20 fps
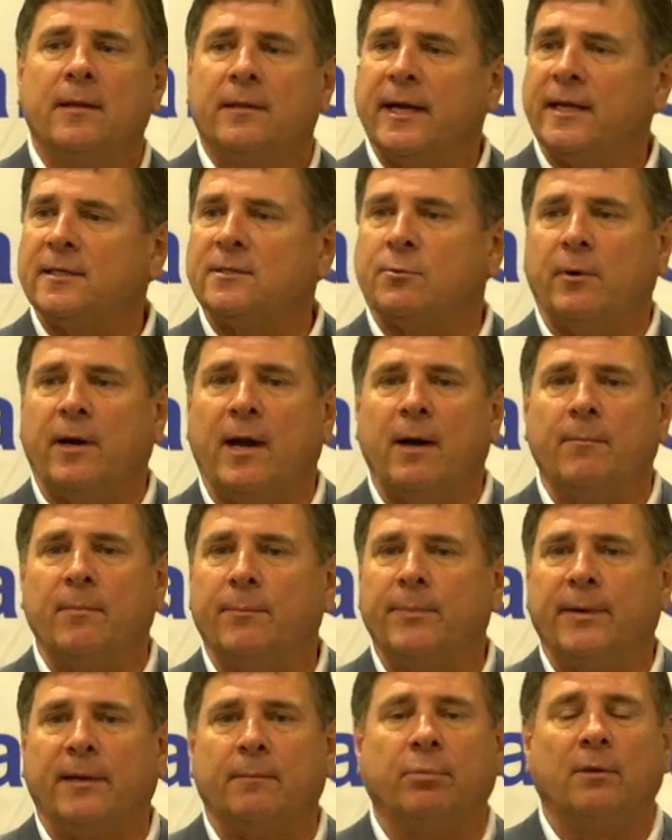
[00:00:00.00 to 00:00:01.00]
That's what I'm a
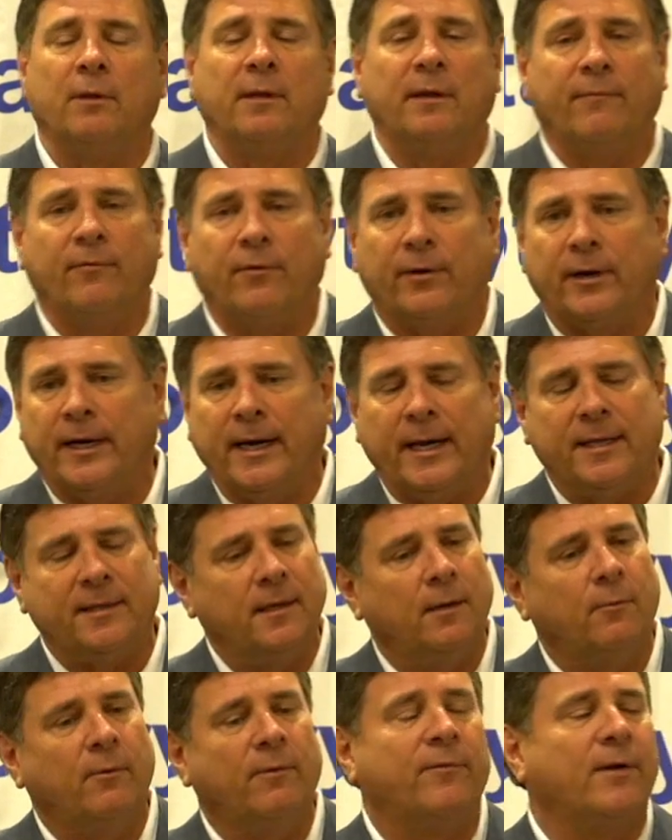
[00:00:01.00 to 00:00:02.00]
big believer in, and I
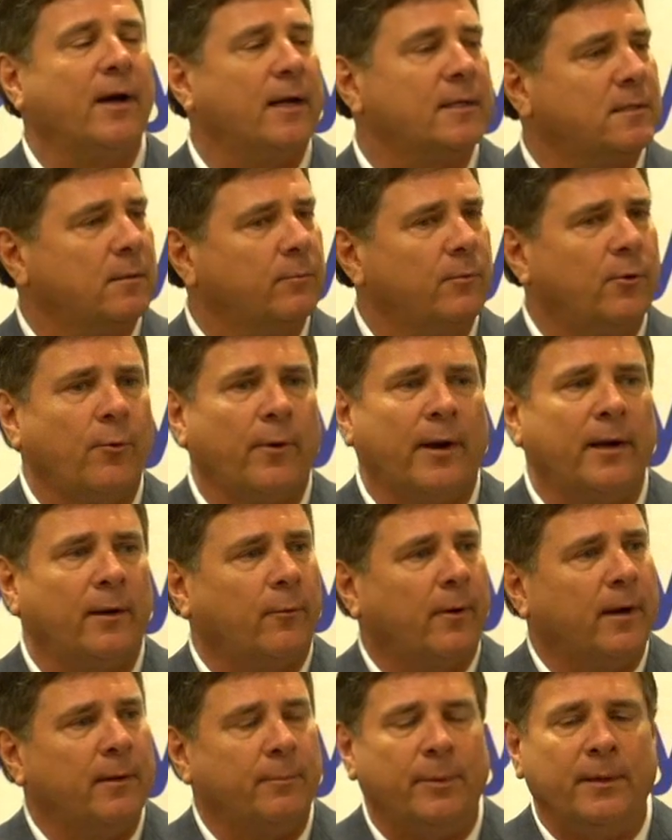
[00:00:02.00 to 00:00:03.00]
think we've got some
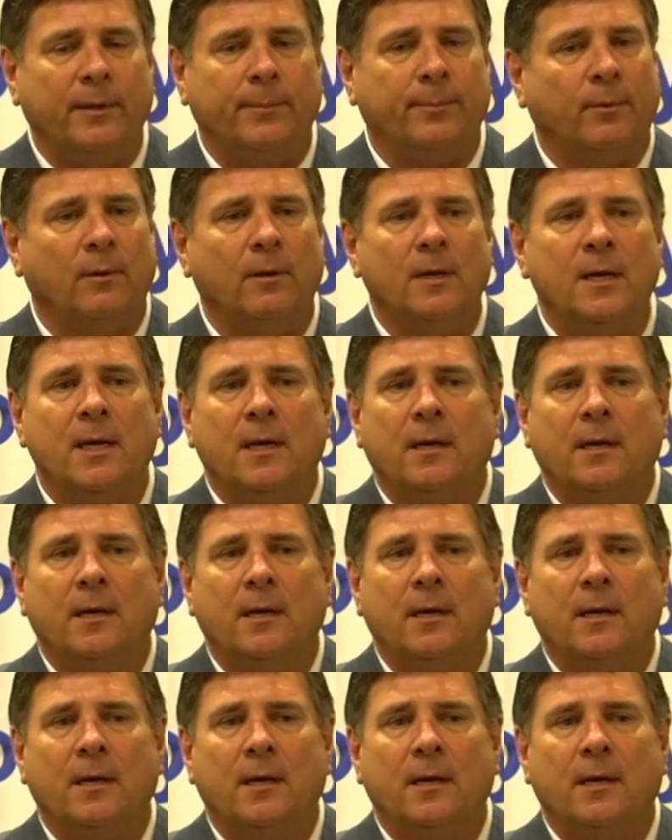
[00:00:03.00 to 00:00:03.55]
great, great people.